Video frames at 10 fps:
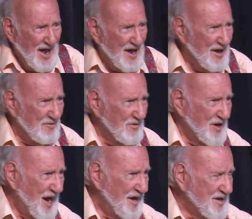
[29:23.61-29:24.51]

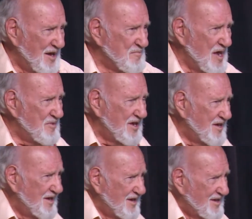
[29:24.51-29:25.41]
And
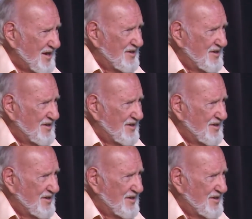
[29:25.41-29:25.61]
maybe,